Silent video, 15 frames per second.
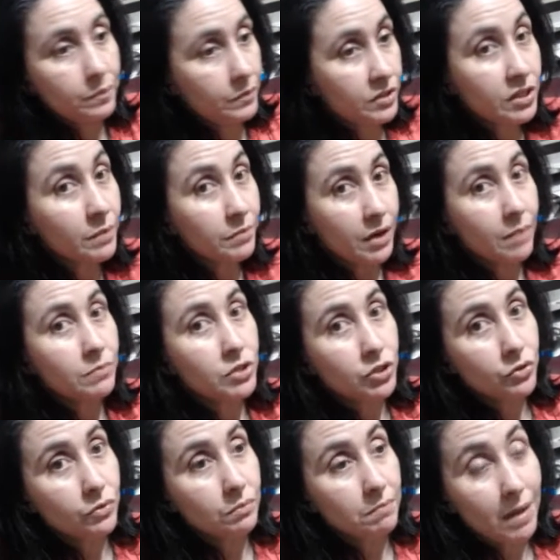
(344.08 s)
sometime
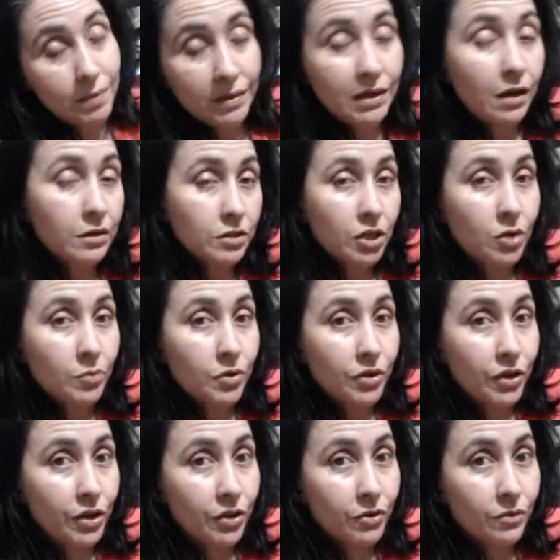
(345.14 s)
soon. Maybe in October,
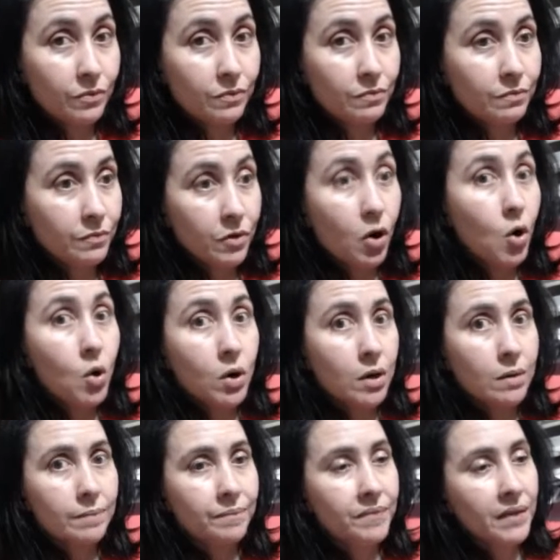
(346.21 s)
you know, horror.